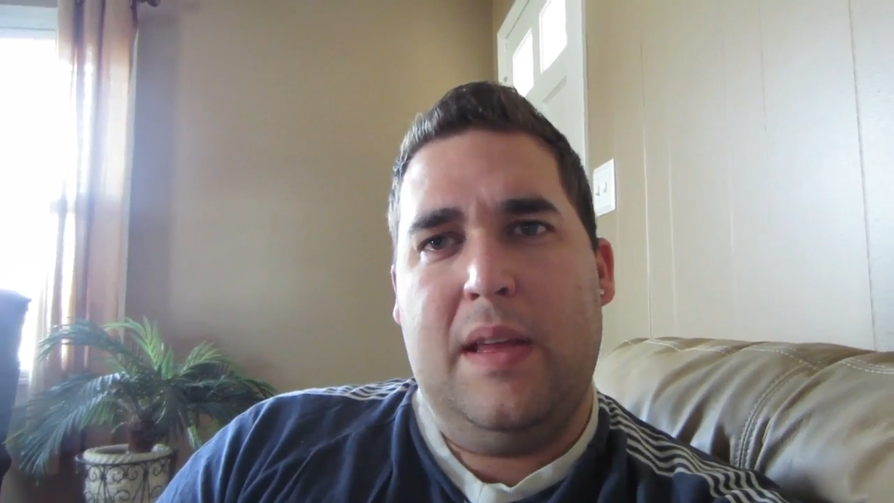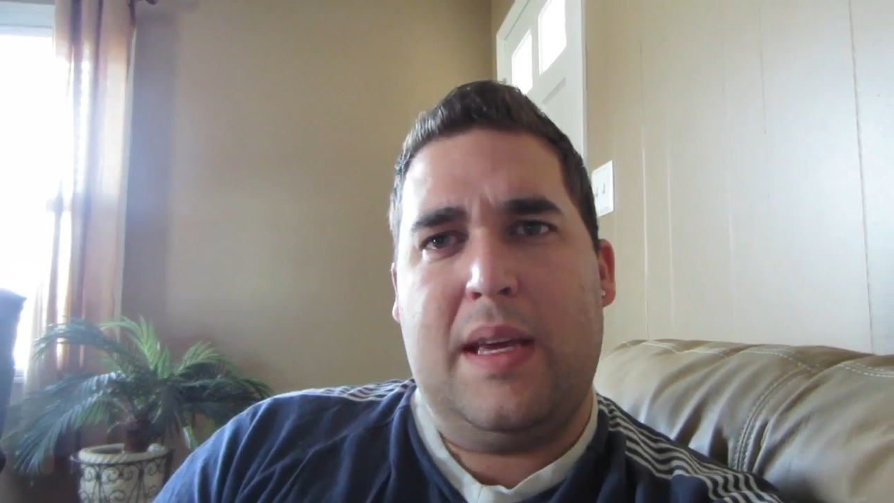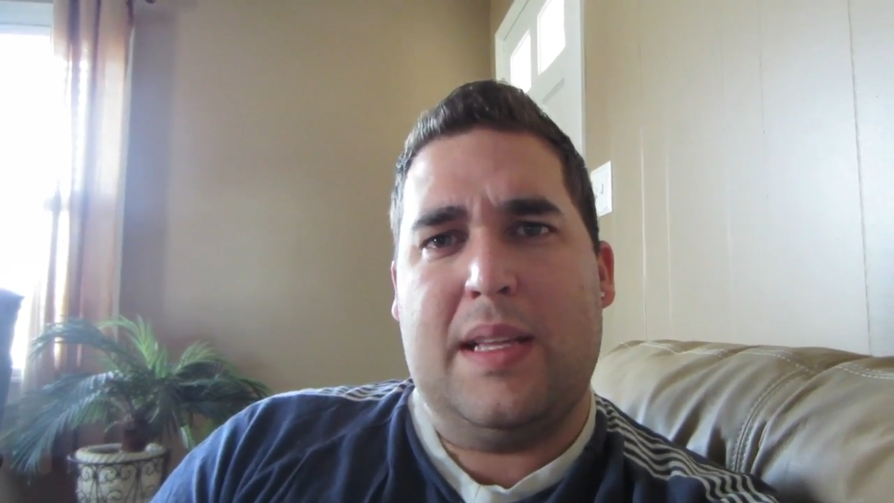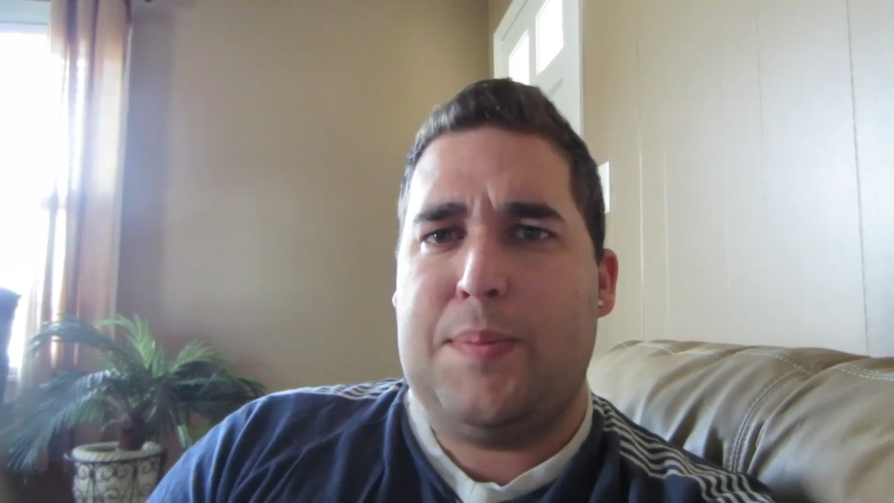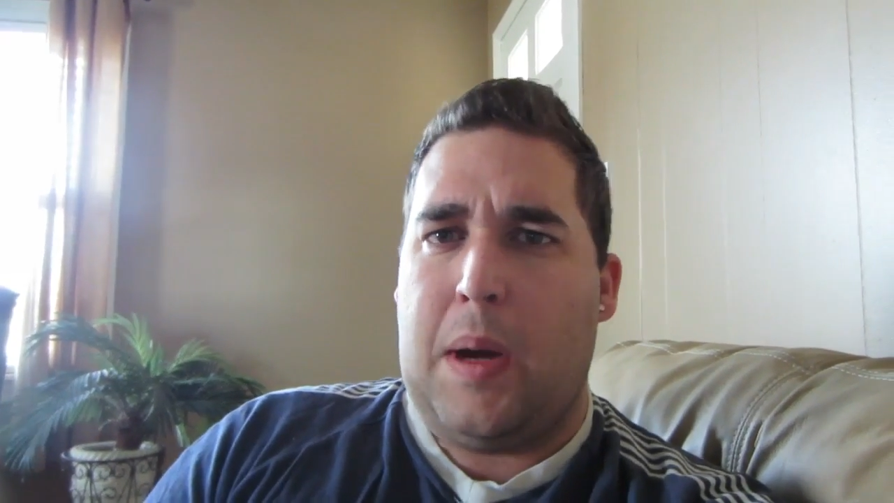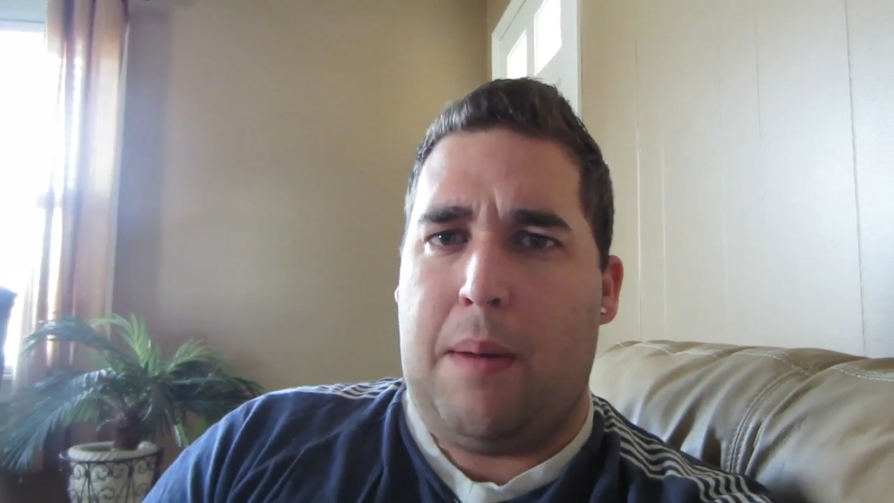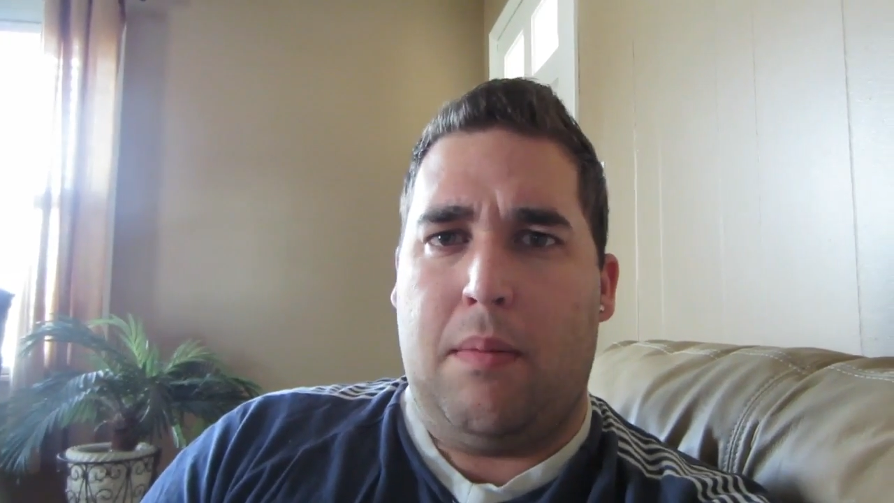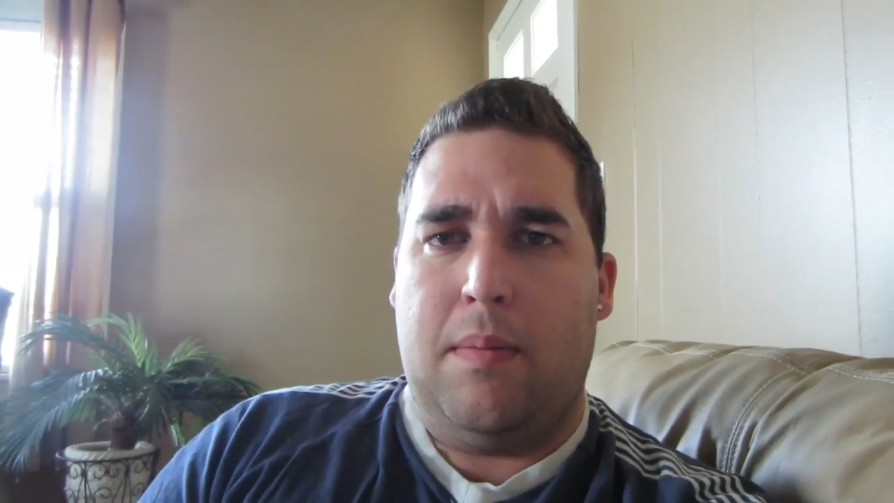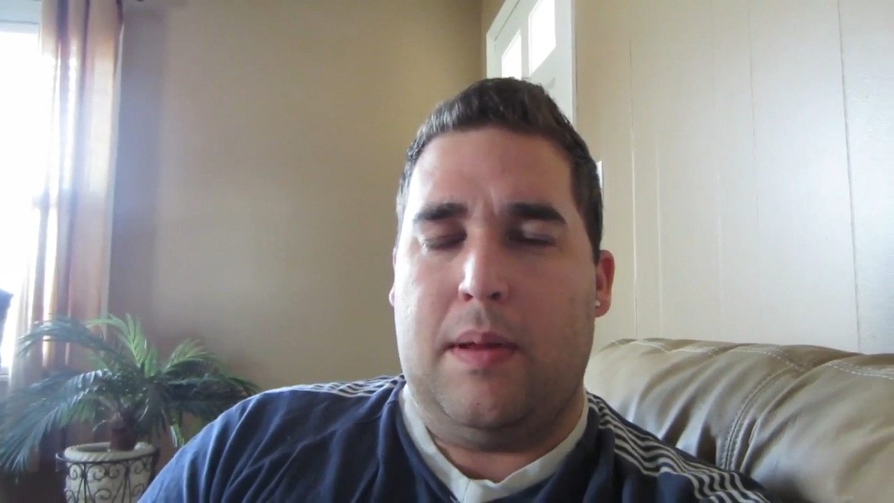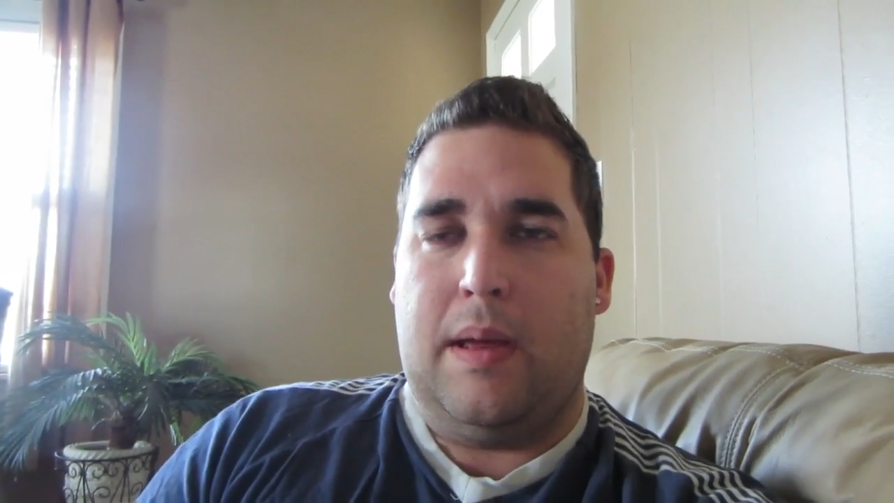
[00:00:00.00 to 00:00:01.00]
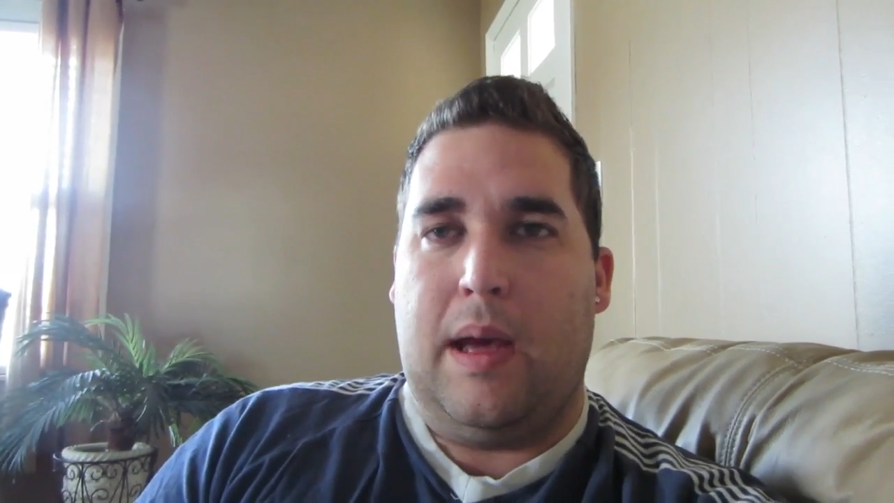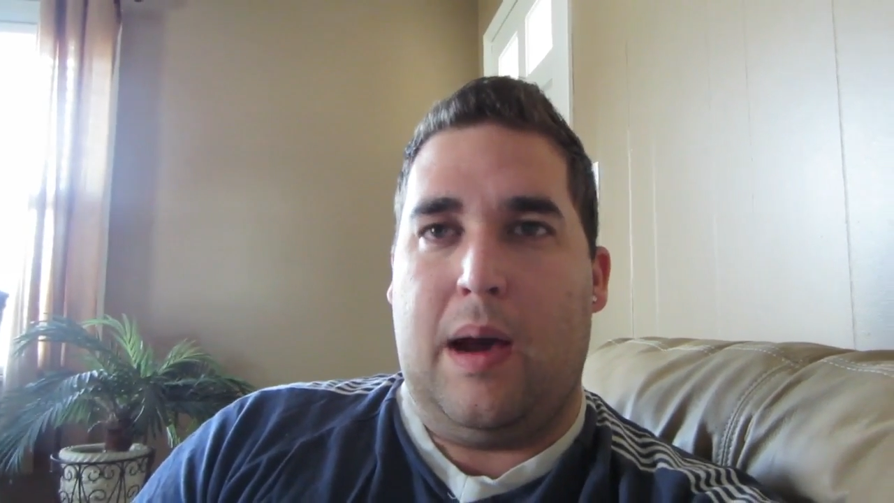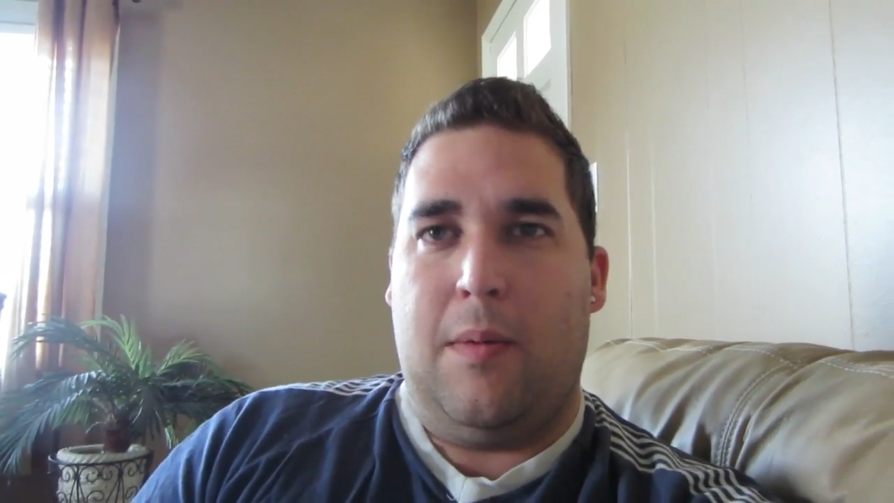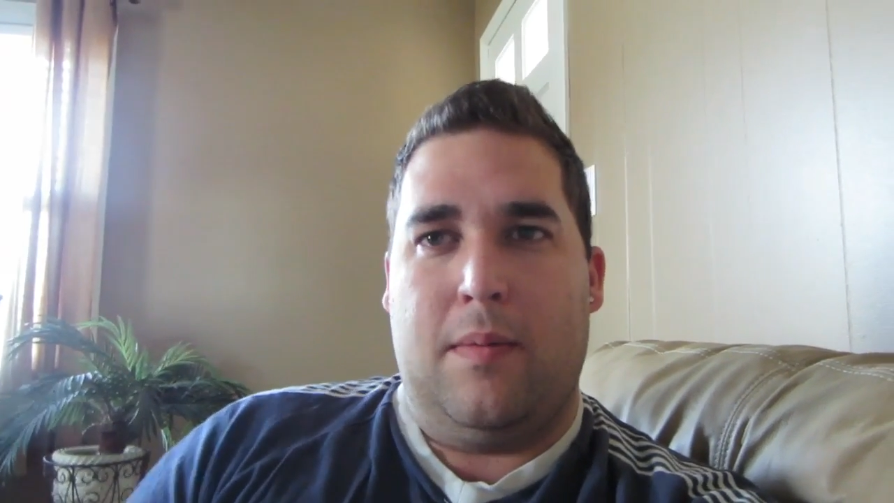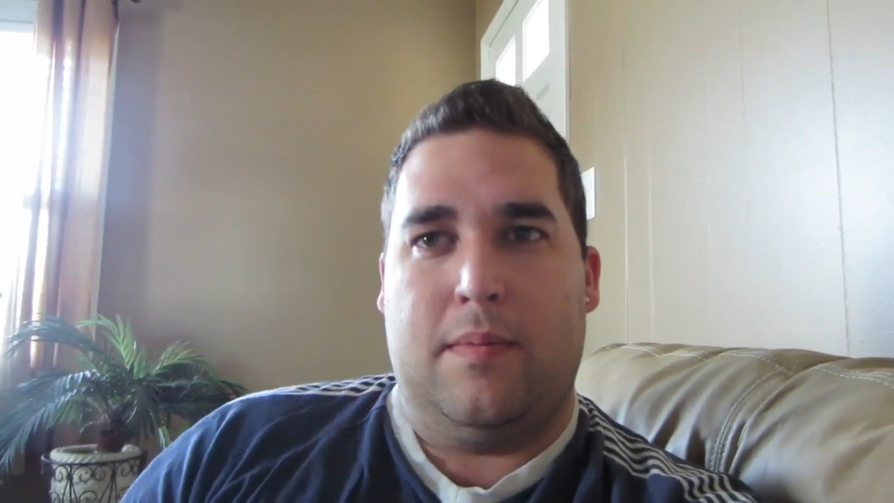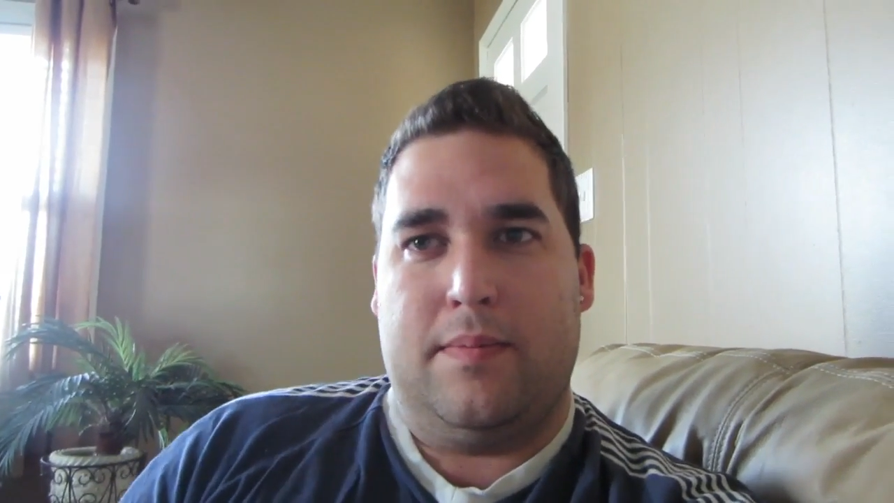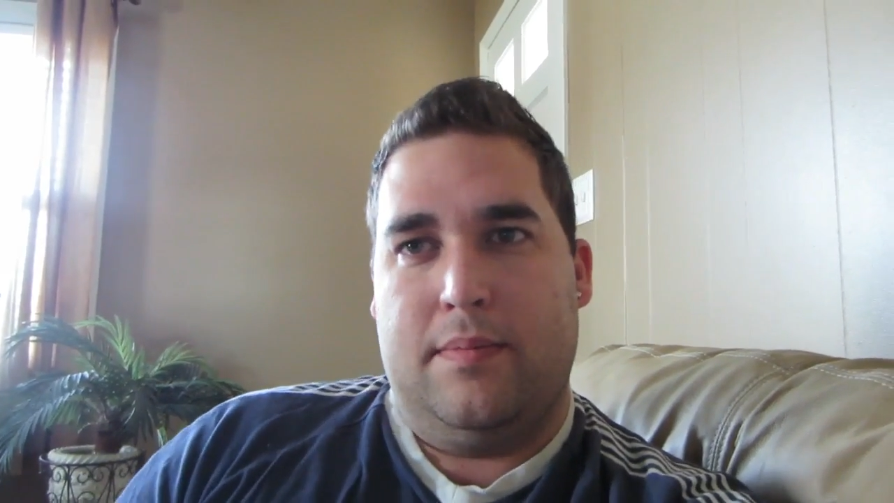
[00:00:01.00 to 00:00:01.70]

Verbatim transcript: like it's probably I won't,